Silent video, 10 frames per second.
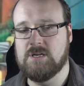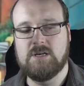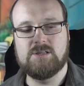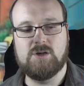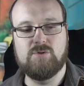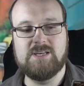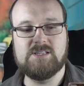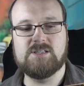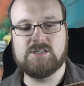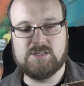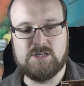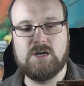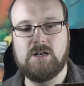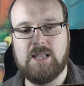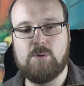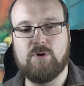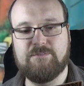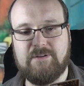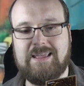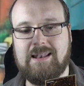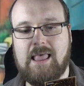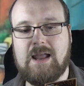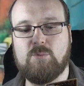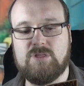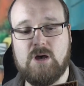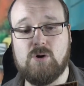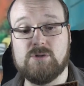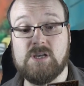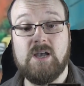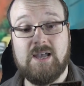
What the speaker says: So this certainly would fit in line with those.